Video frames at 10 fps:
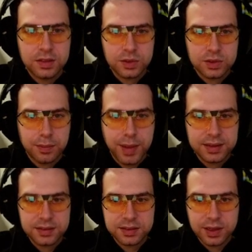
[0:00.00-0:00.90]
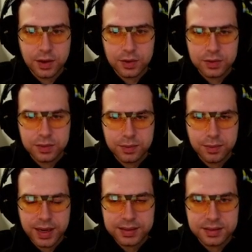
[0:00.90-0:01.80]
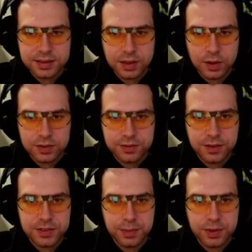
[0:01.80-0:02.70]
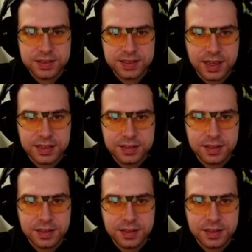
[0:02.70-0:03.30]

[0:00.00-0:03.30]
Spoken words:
Also maxes out 50%.